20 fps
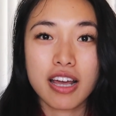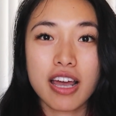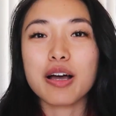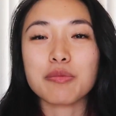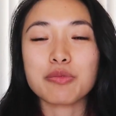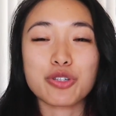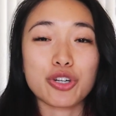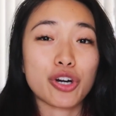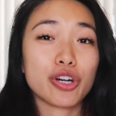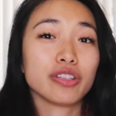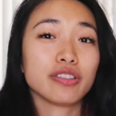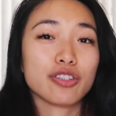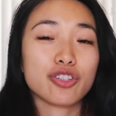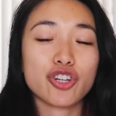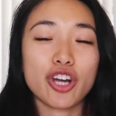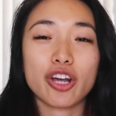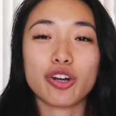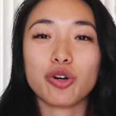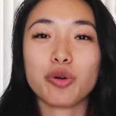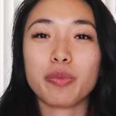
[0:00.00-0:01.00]
I'm starting this
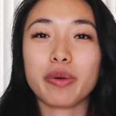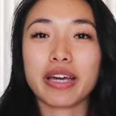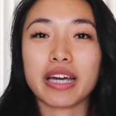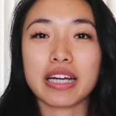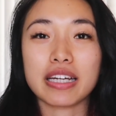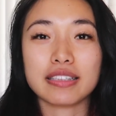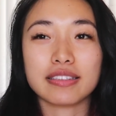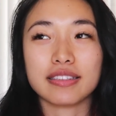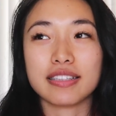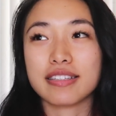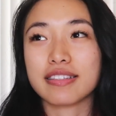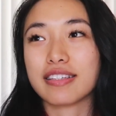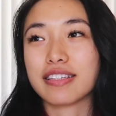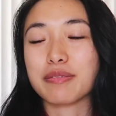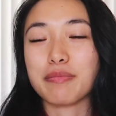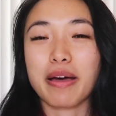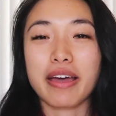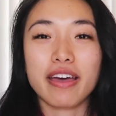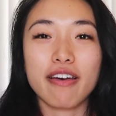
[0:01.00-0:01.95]
channel because this is my